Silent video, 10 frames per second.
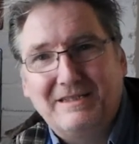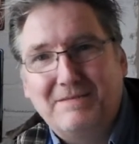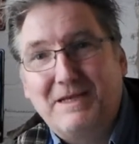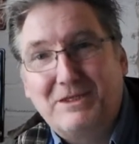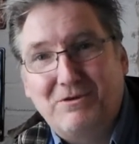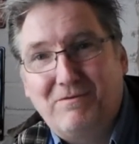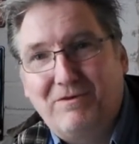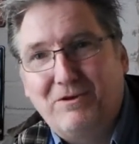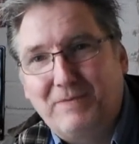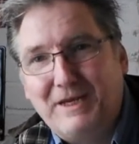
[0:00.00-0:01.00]
It's a bit too
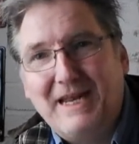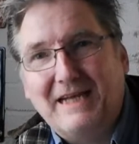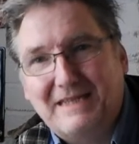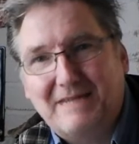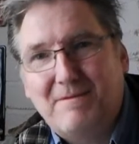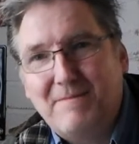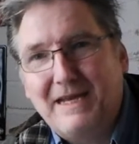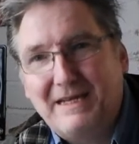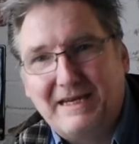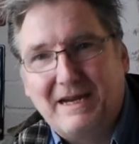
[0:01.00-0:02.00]
full, but next time I
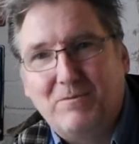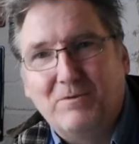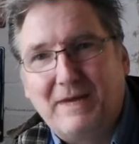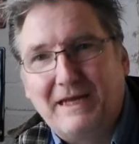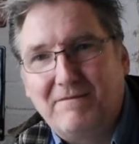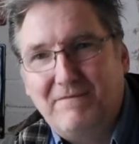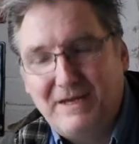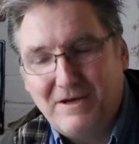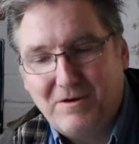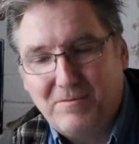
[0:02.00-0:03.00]
make it I will make a
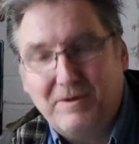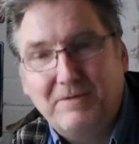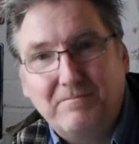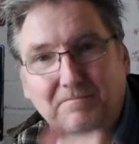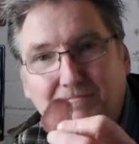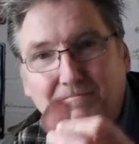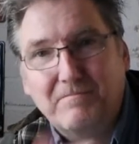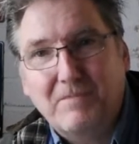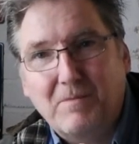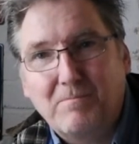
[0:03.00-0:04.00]
video, but
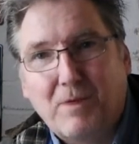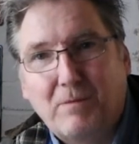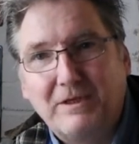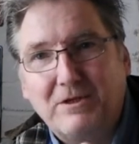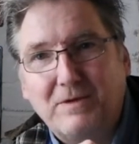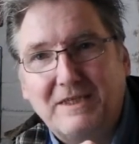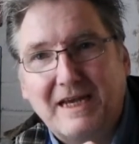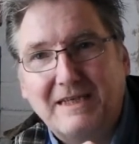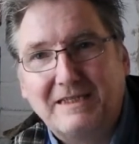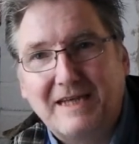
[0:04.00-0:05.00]
probably do a
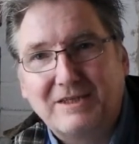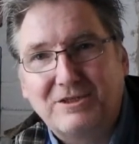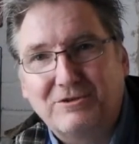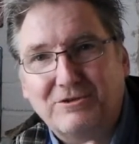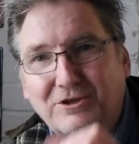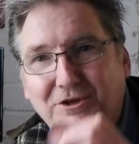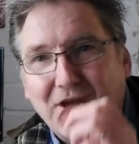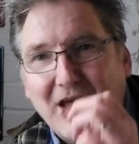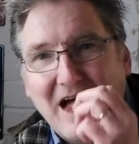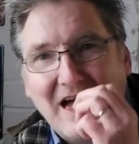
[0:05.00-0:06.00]
taste test on
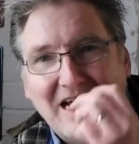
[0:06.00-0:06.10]
Sunday.